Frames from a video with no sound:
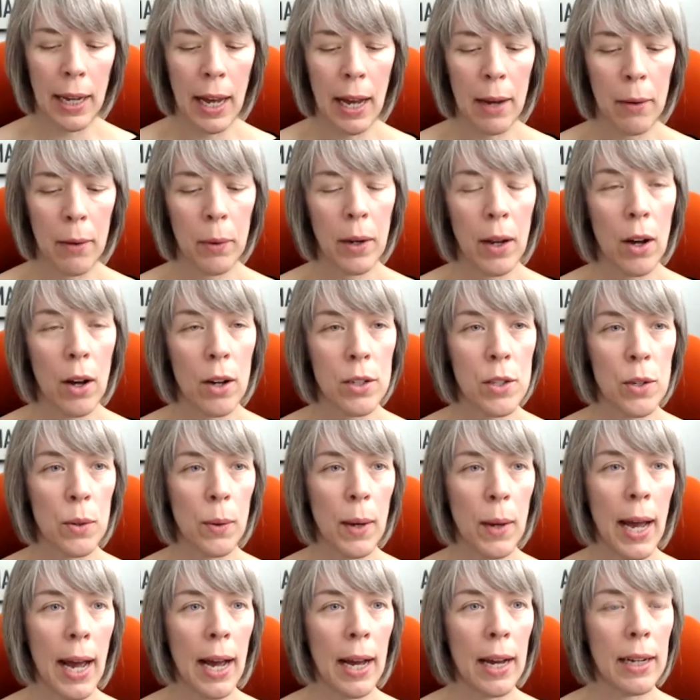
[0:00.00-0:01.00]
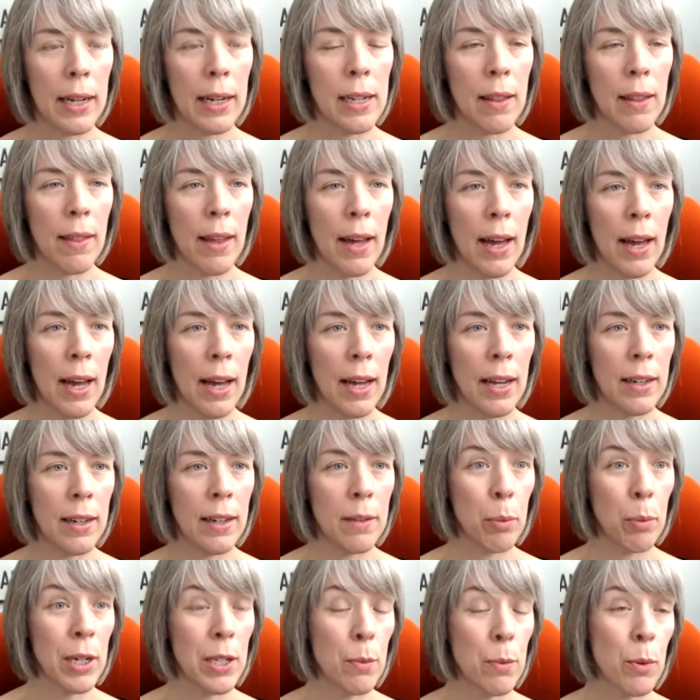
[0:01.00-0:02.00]
I would also add that
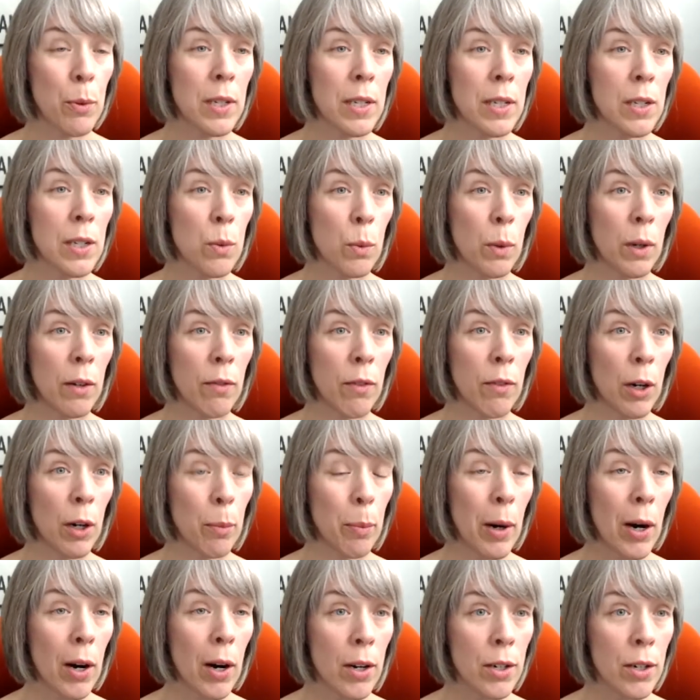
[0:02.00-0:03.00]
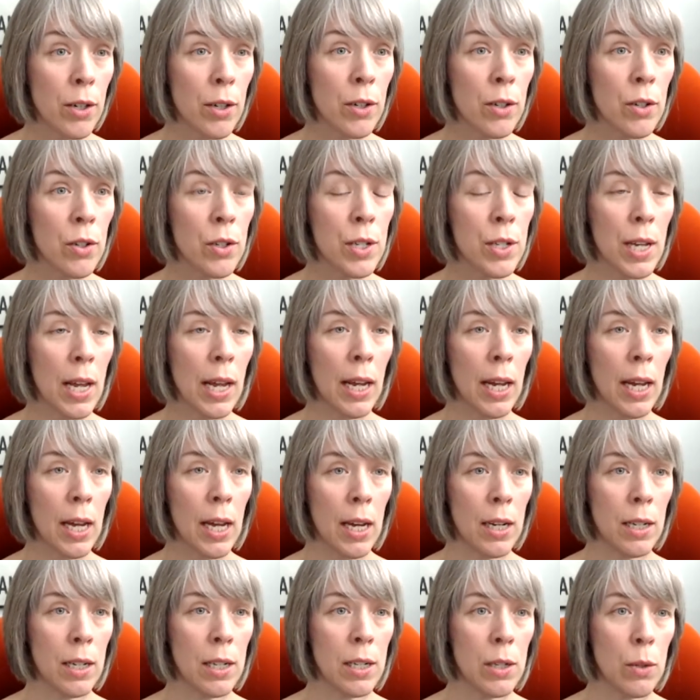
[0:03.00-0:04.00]
Pressbooks is one of our partners,
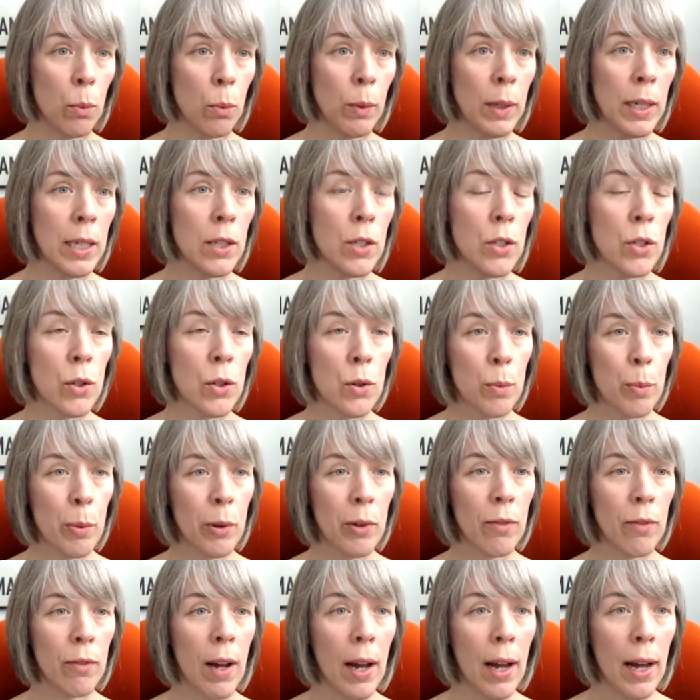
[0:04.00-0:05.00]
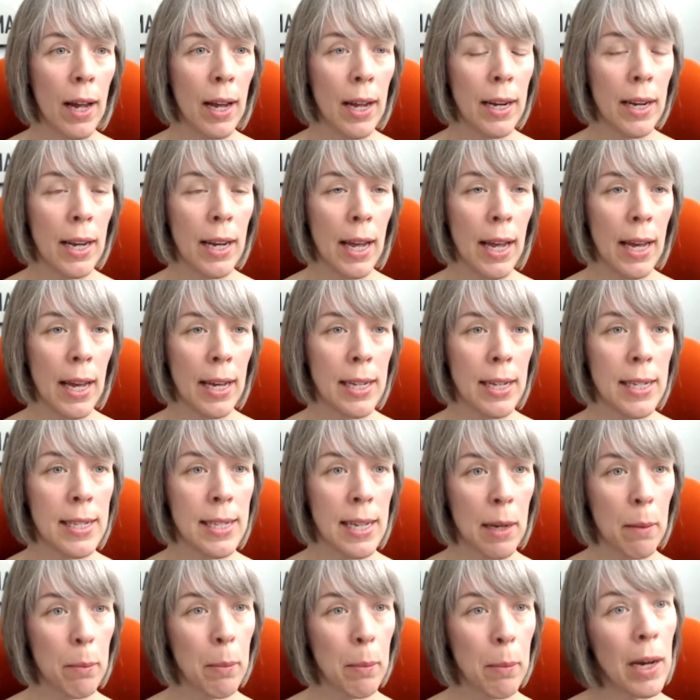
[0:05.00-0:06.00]
and we do provide a
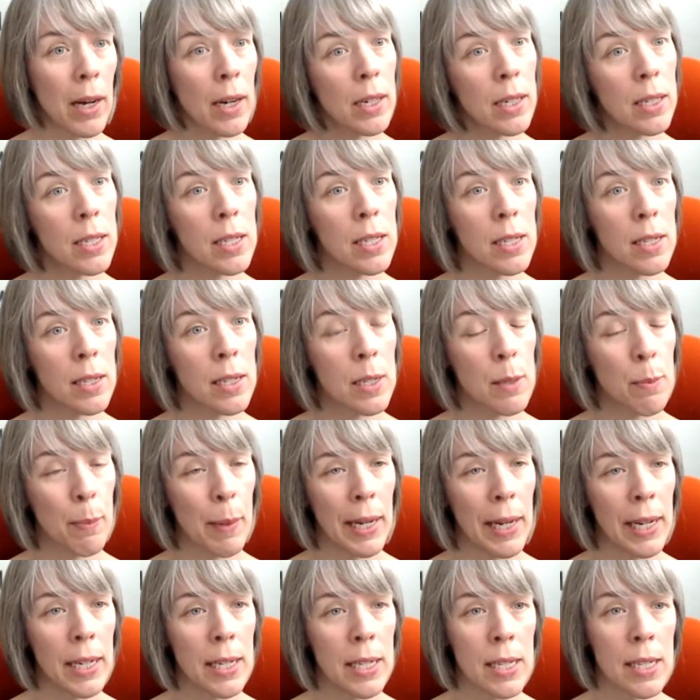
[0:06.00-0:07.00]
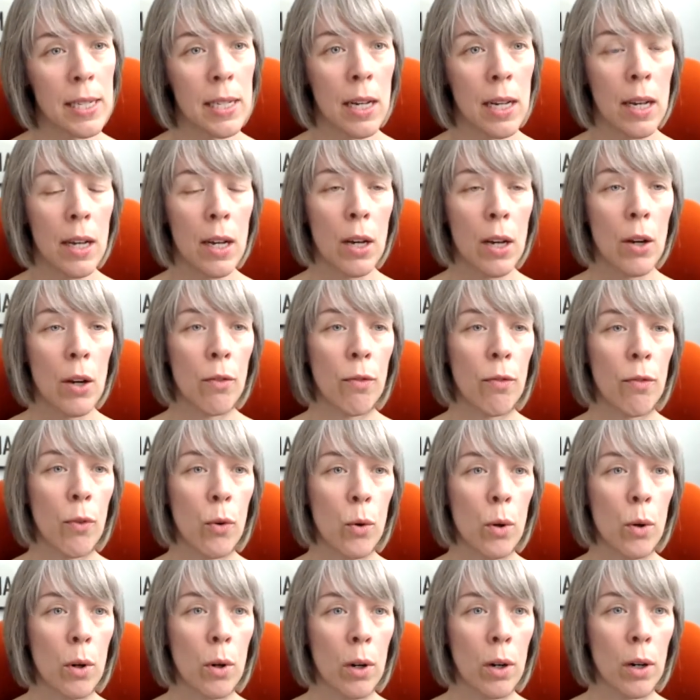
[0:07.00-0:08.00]
sandbox space
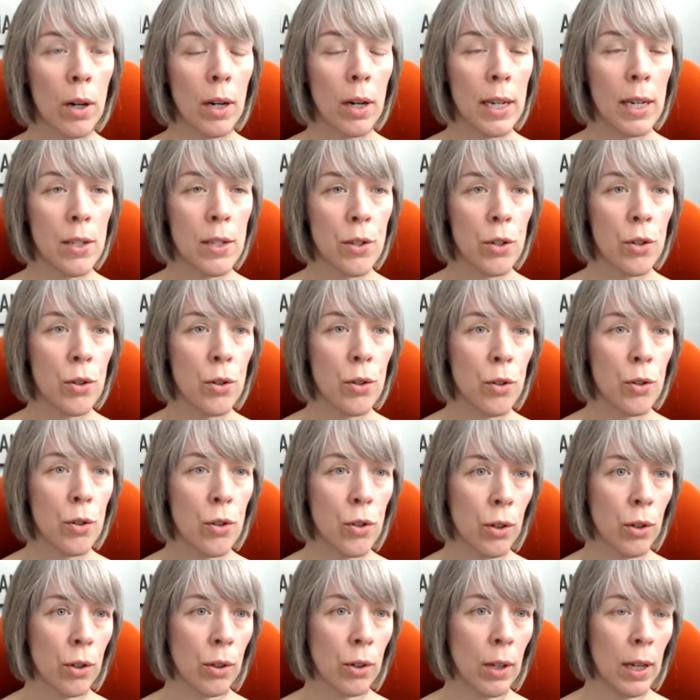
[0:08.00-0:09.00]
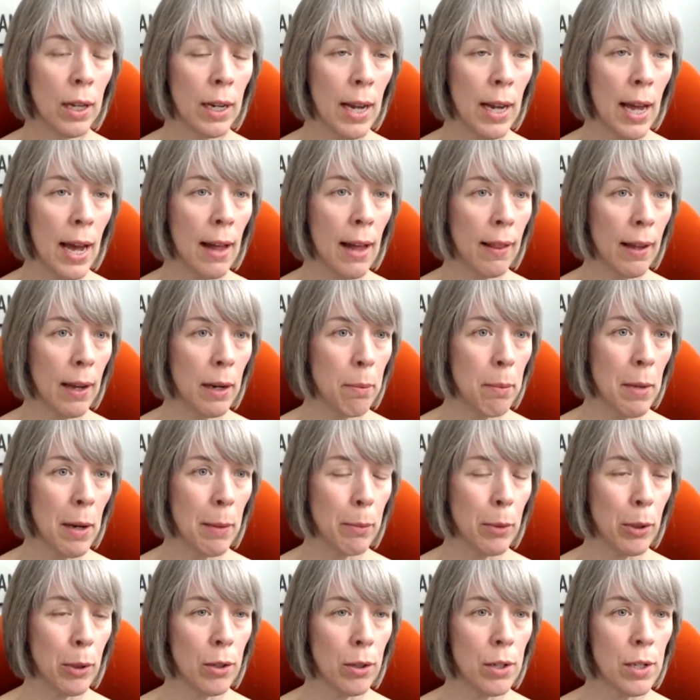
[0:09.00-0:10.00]
for institutional and allied
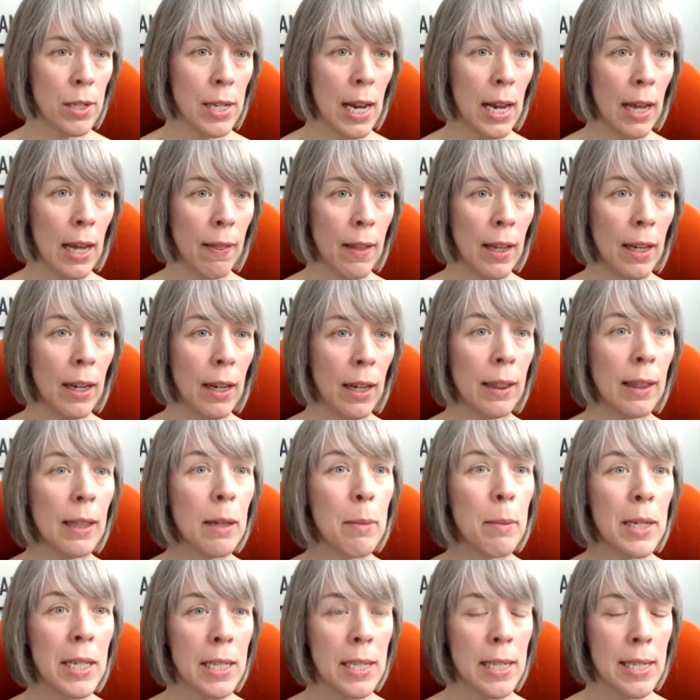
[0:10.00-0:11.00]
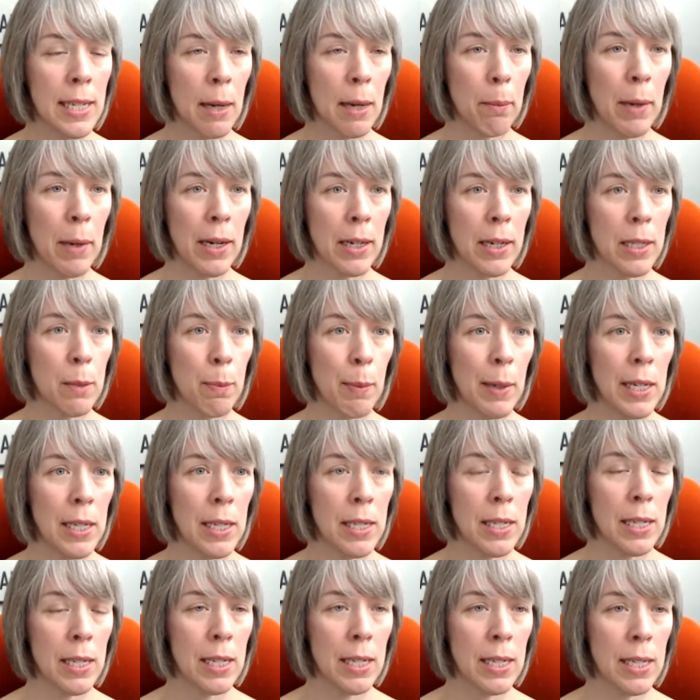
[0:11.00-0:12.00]
members, and then a limited sandbox
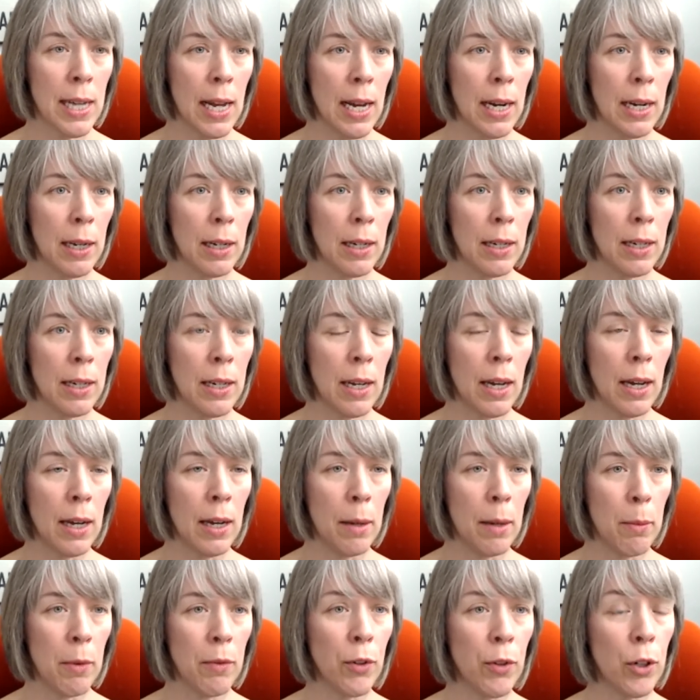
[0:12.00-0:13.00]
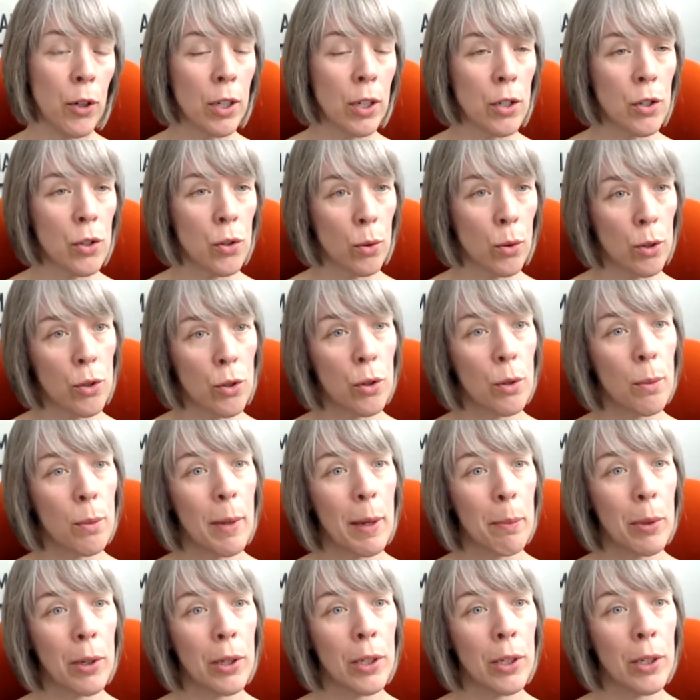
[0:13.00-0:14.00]
space decided um, if you're a consortial
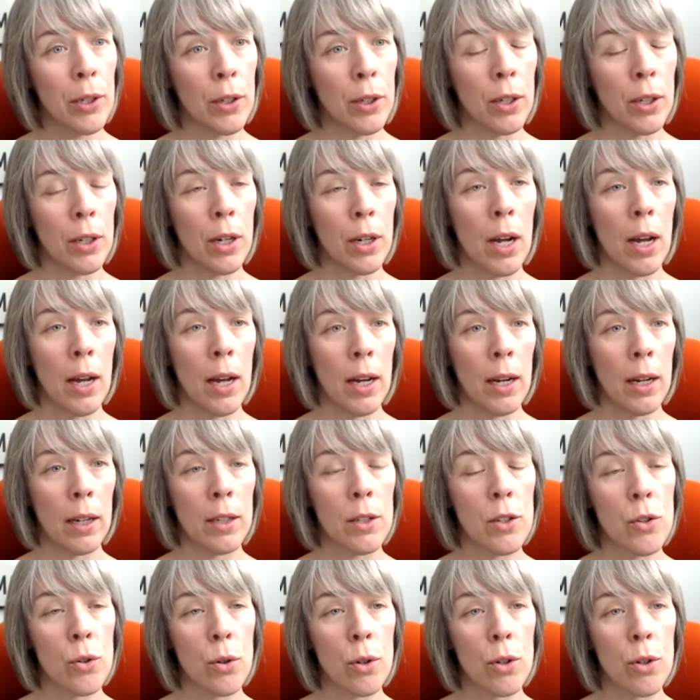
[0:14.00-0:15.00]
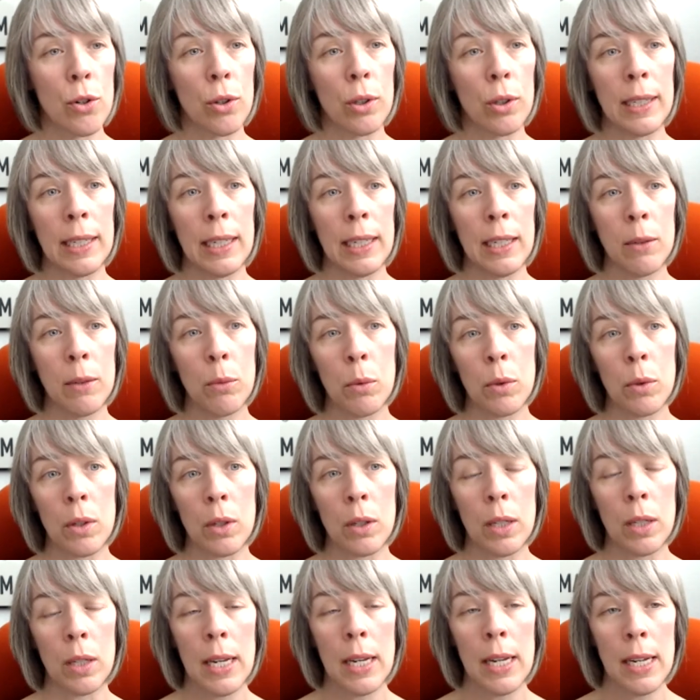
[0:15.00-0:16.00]
member, your uh, consortial lead
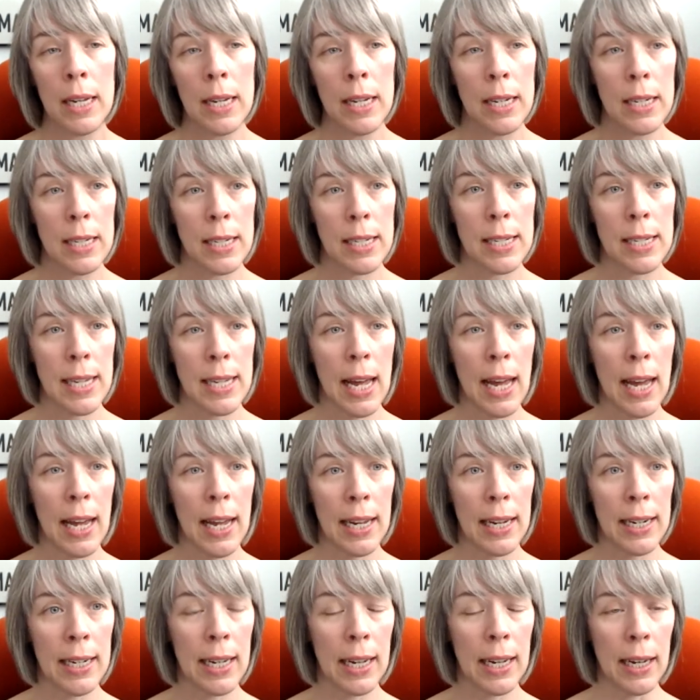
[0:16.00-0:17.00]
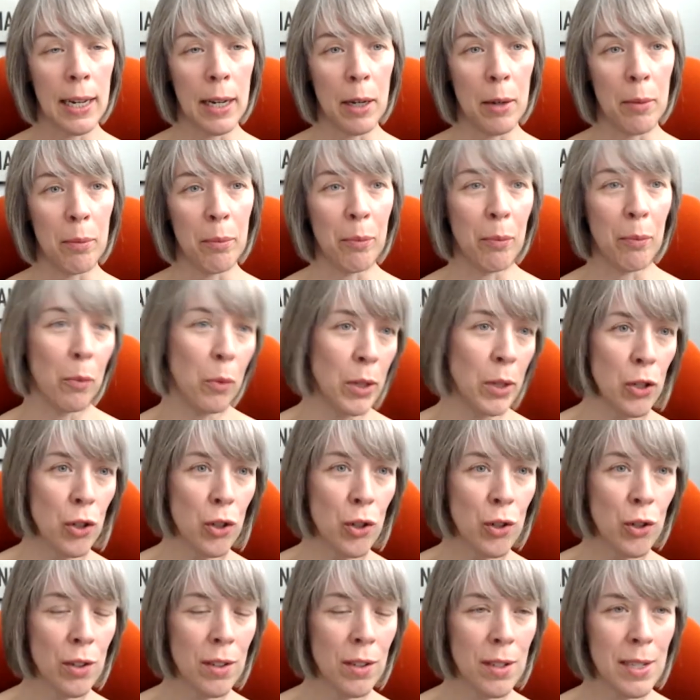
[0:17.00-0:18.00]
will decide um,
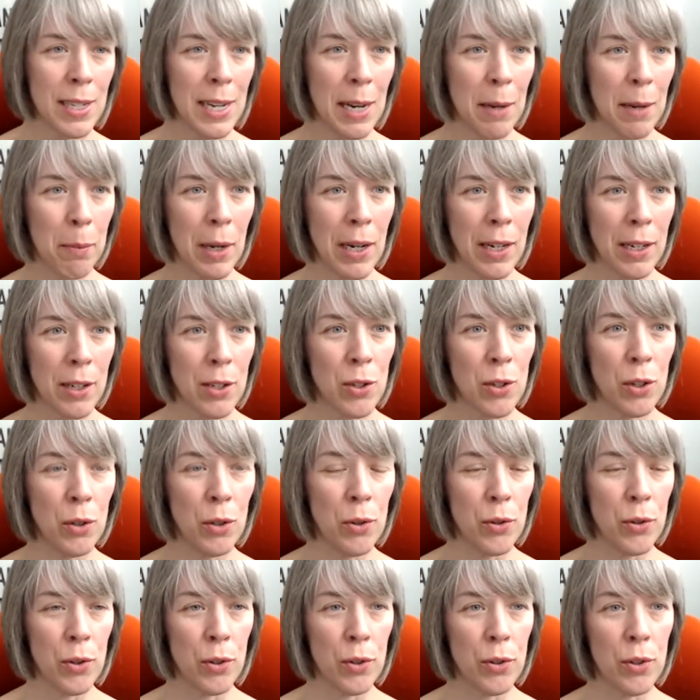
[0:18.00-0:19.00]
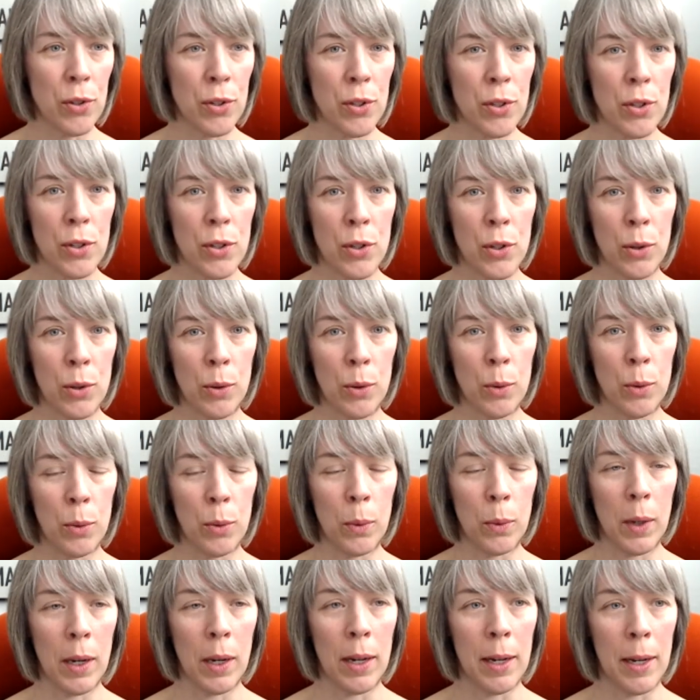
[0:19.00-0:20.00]
which sandbox users
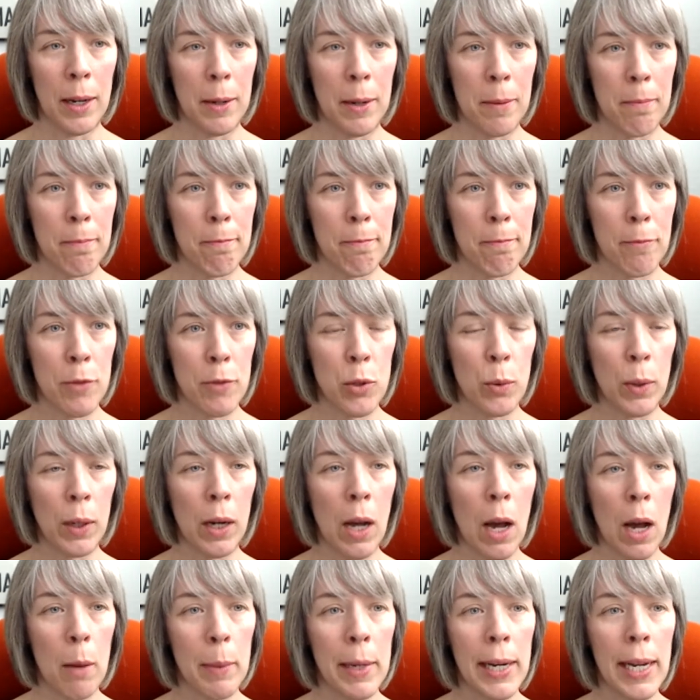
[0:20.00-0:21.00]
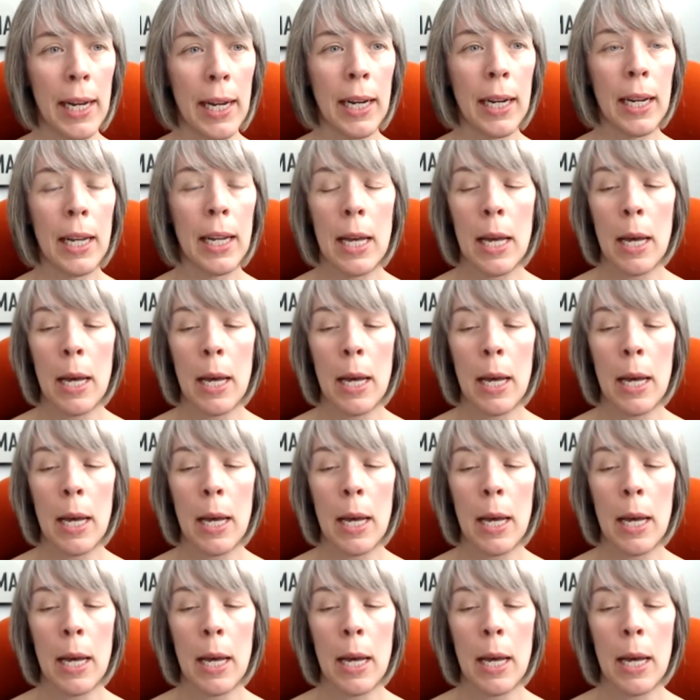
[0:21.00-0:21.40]
to, um, to accommodate.